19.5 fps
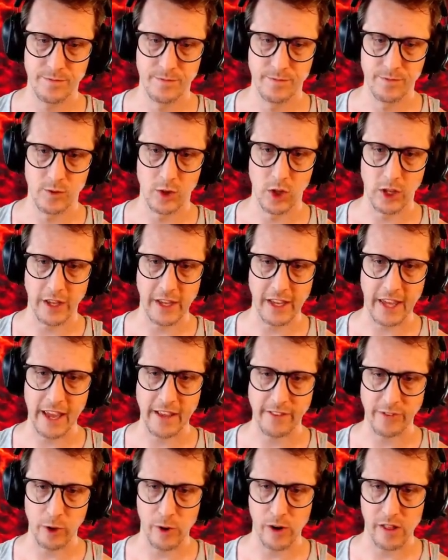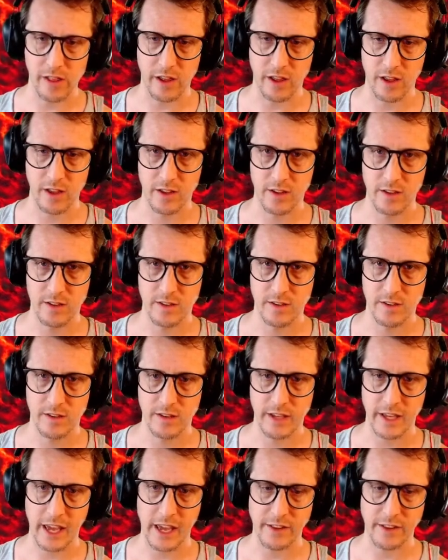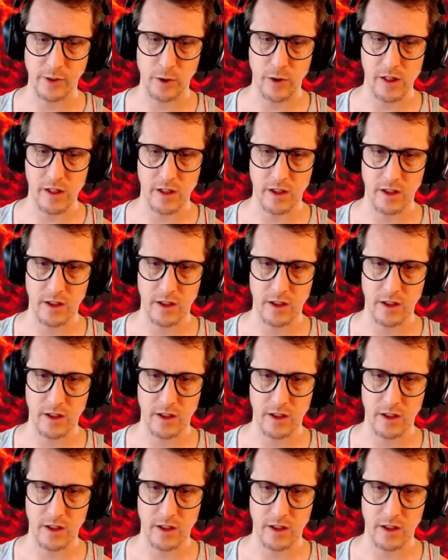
Look, he can't do anything. He can't do anything.